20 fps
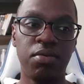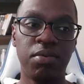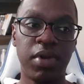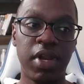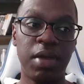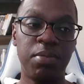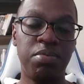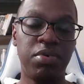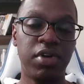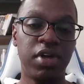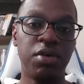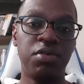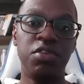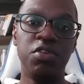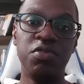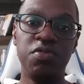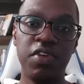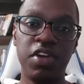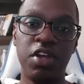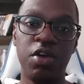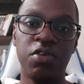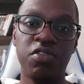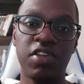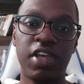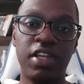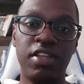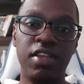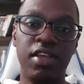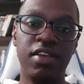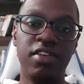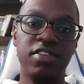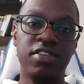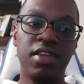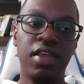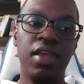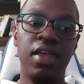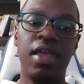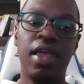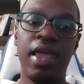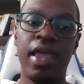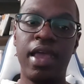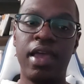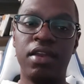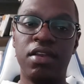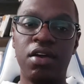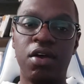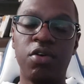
when I put new videos like these. And